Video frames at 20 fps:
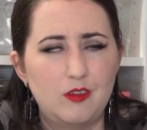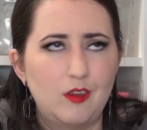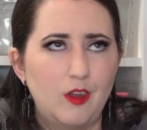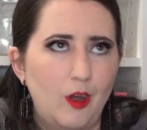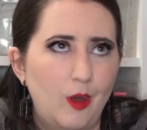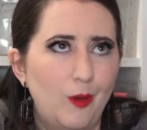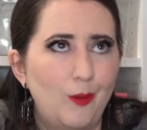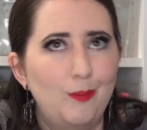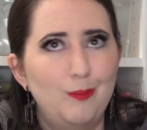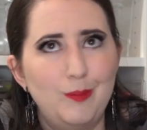
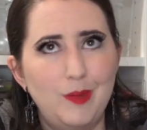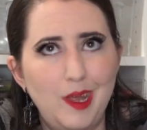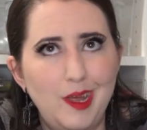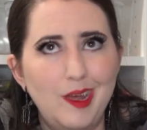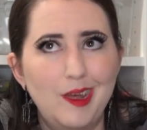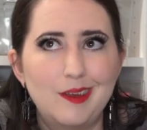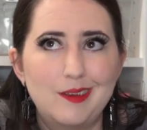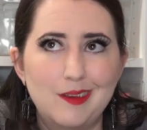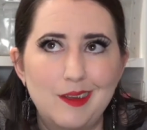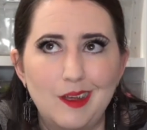So,
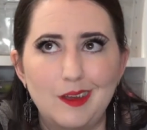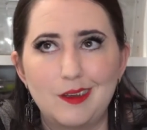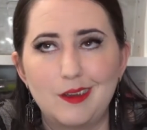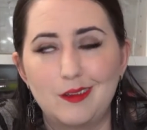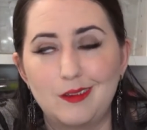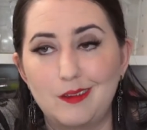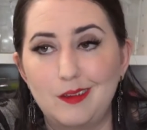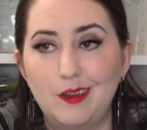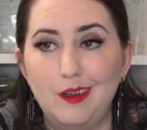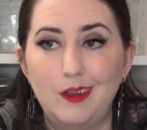yeah,
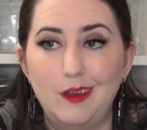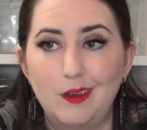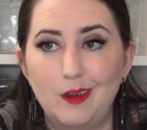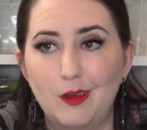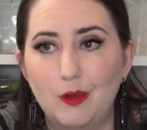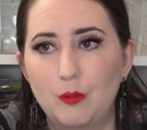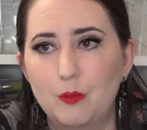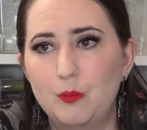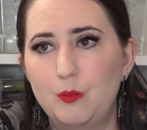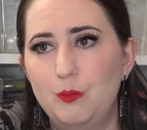technically, you
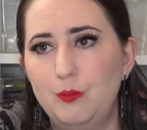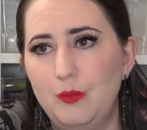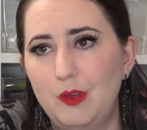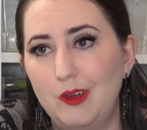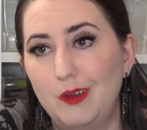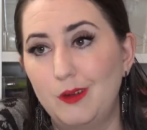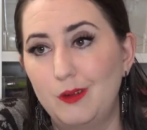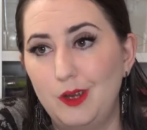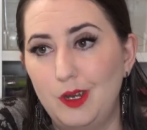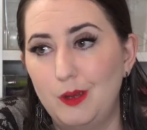don't
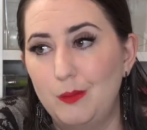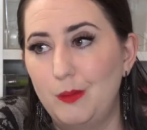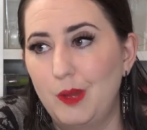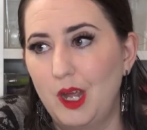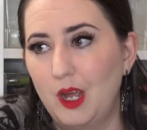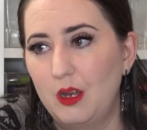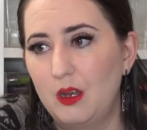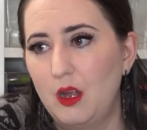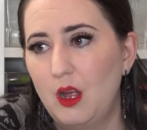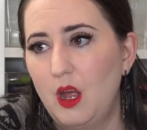you don't need a
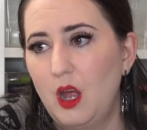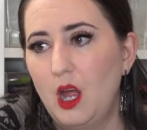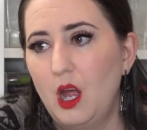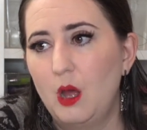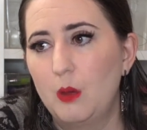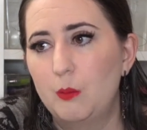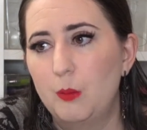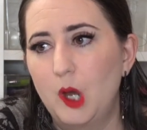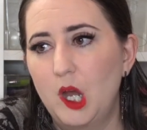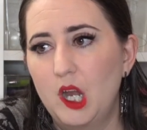man,
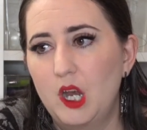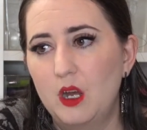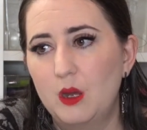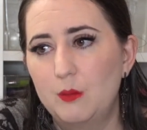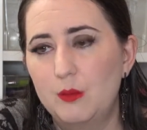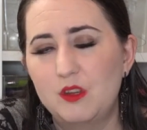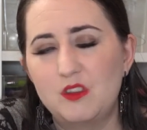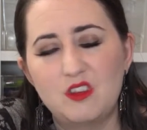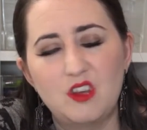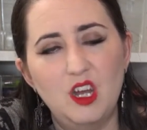but
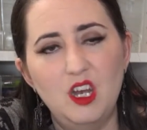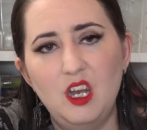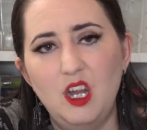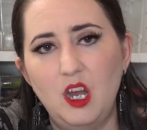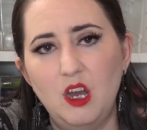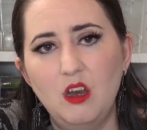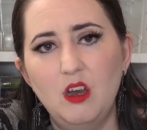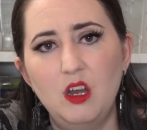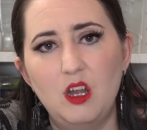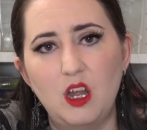um, it's kind of
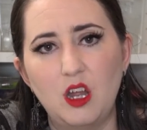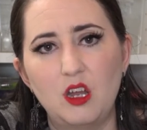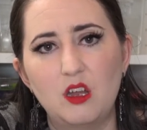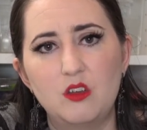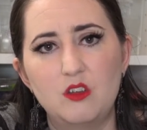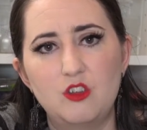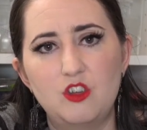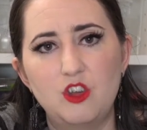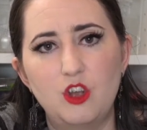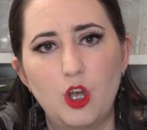
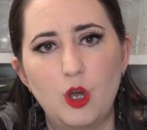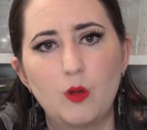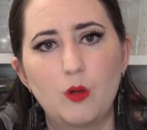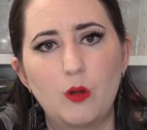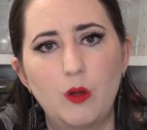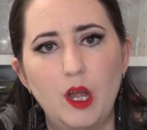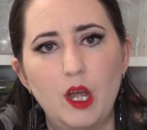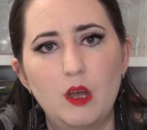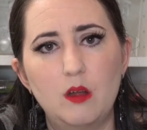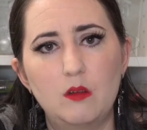arrogant to go
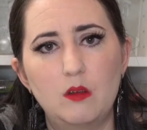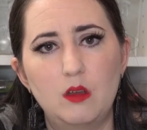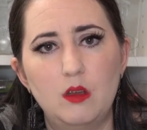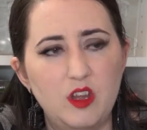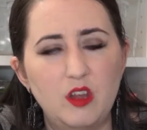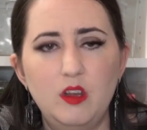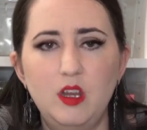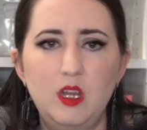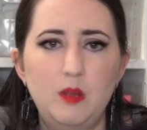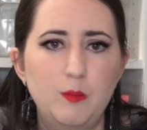around
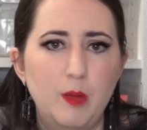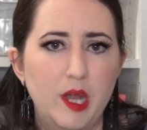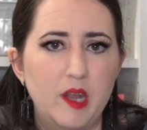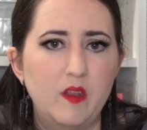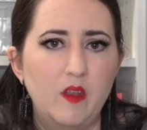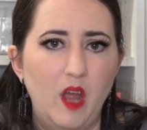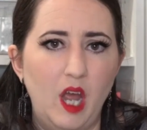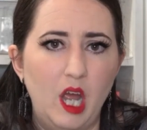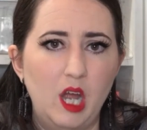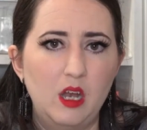telling
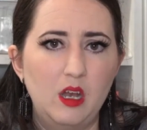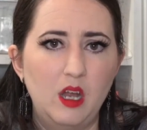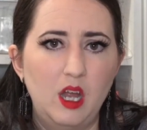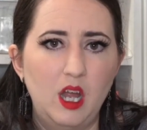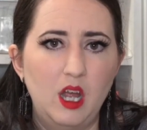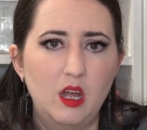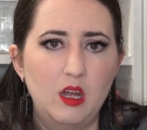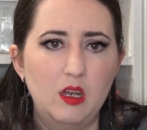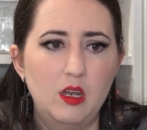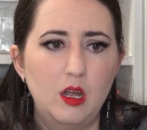men that,
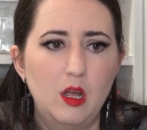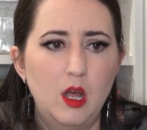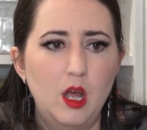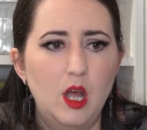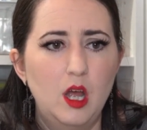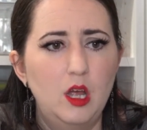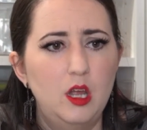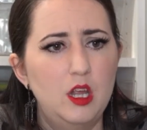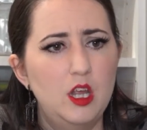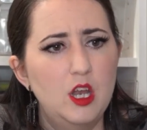and
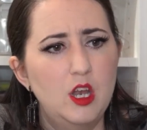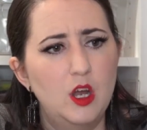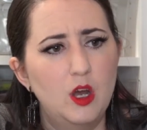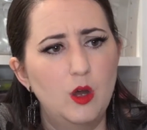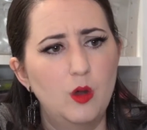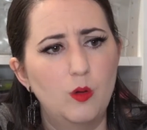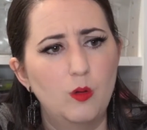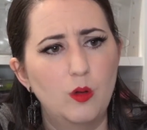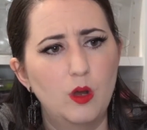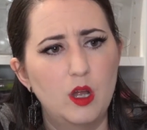you
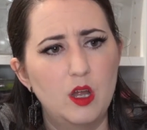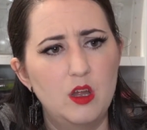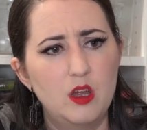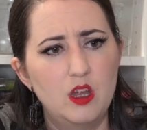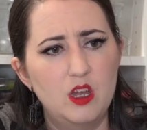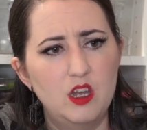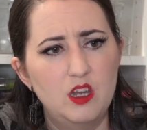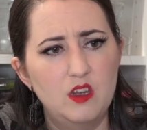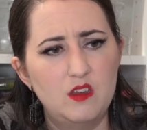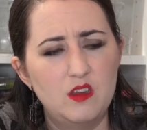know,
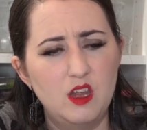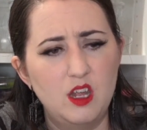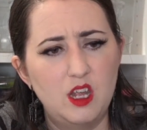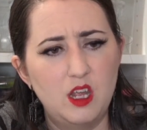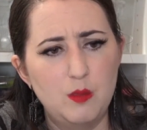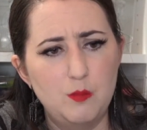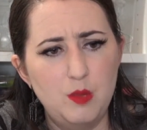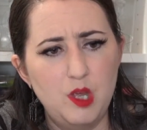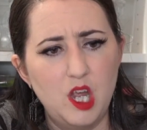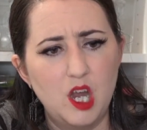it, it
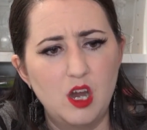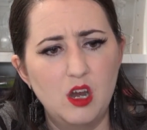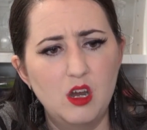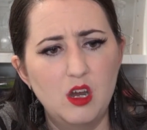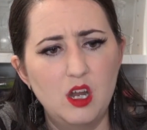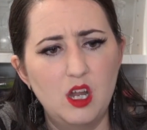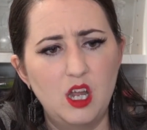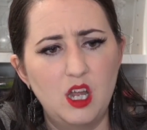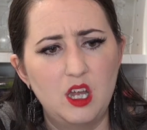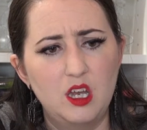can be
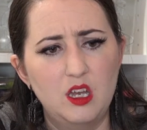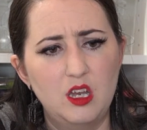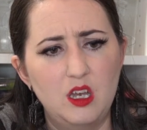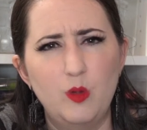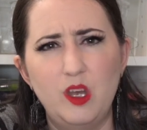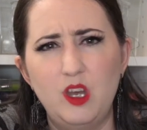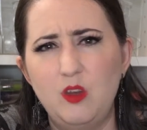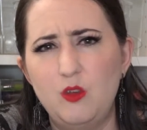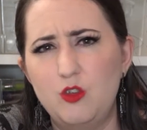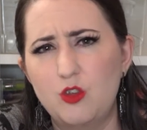arrogant
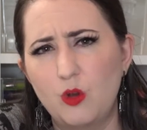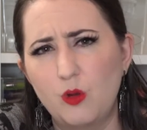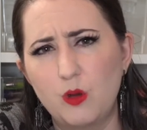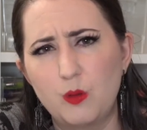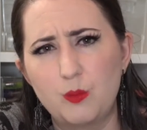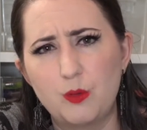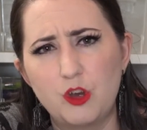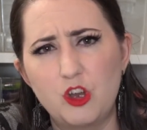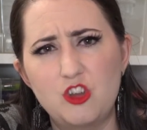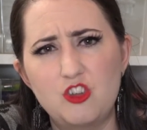when you don't
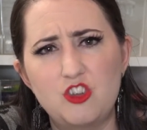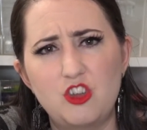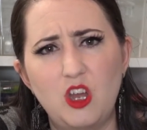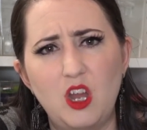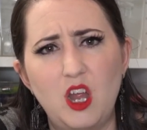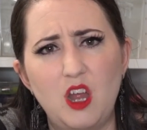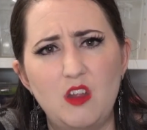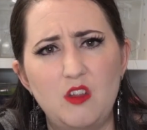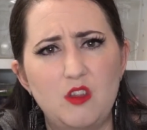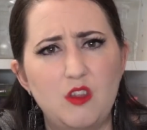
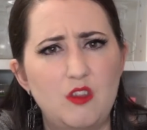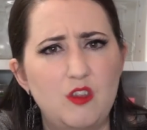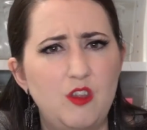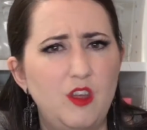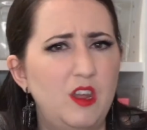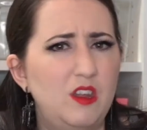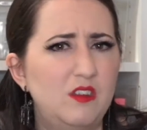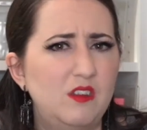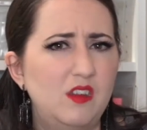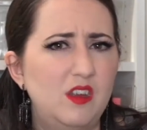appreciate the
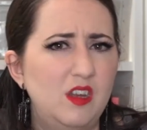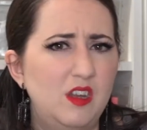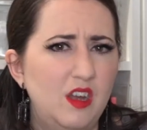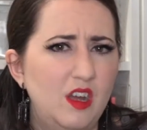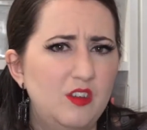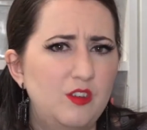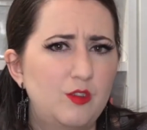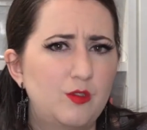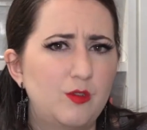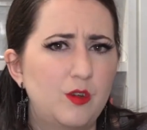things he
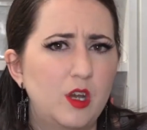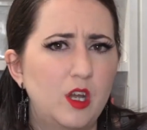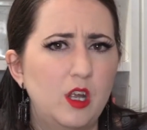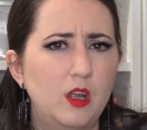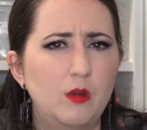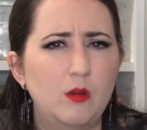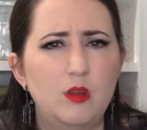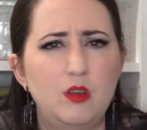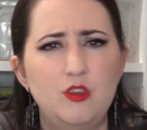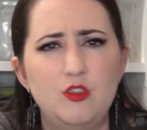does for
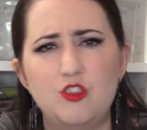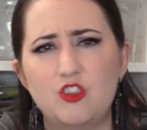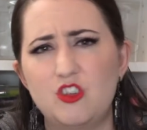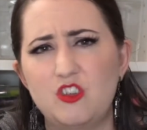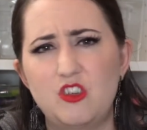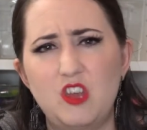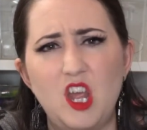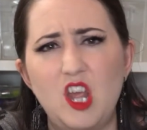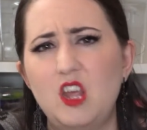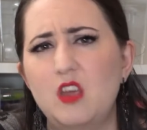you and you
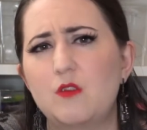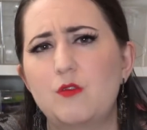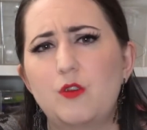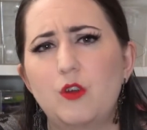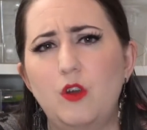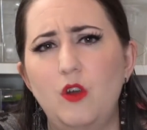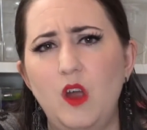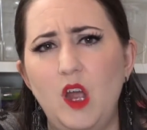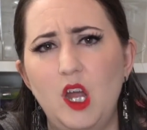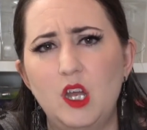just take it
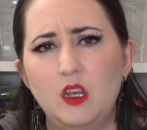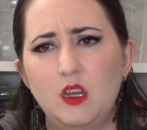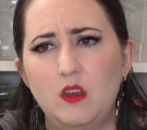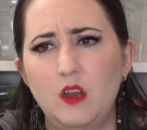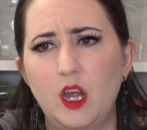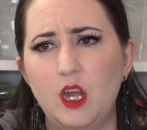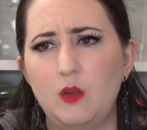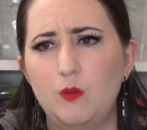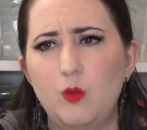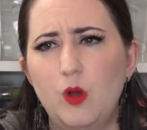for granted,
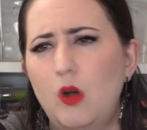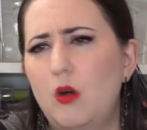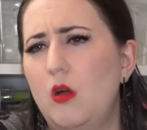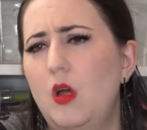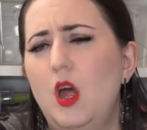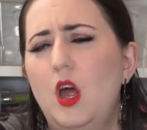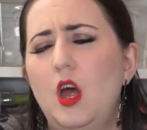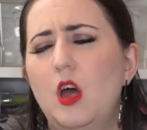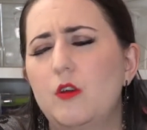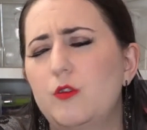like,
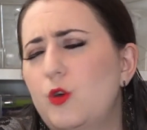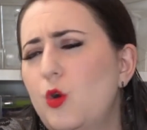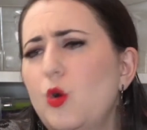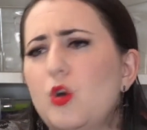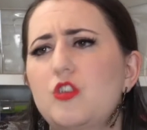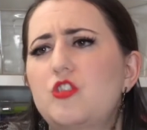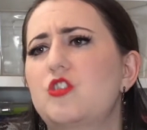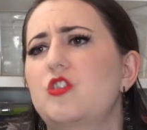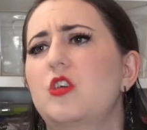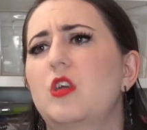well, of
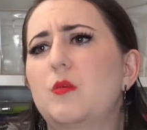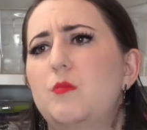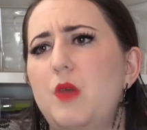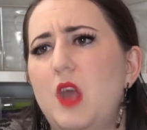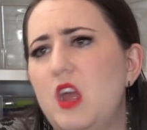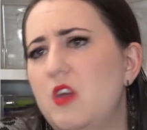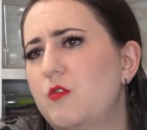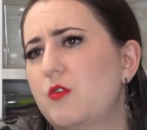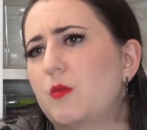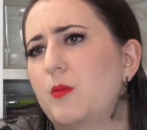course you're going to
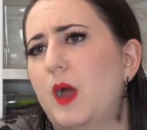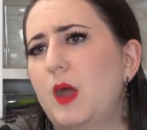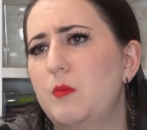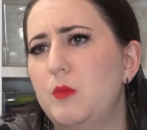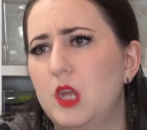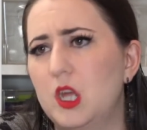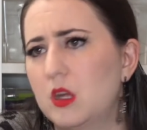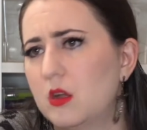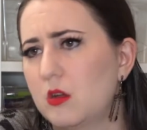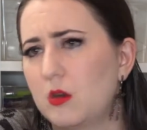pay for my
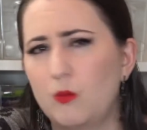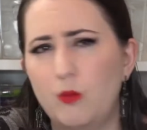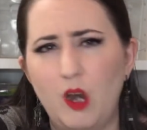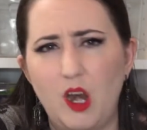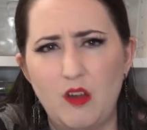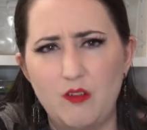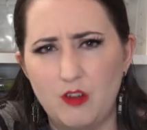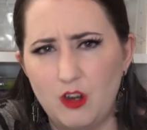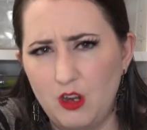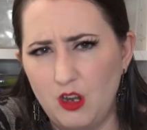meal or
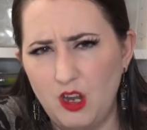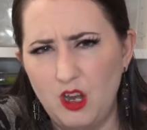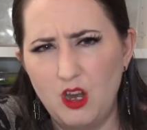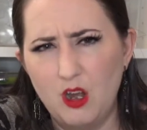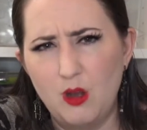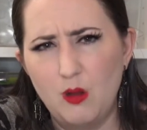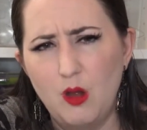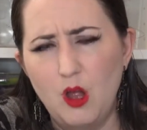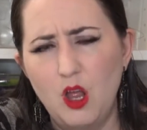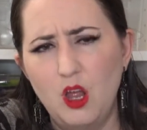whatever, you
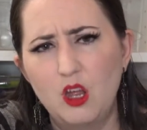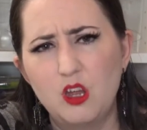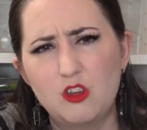know?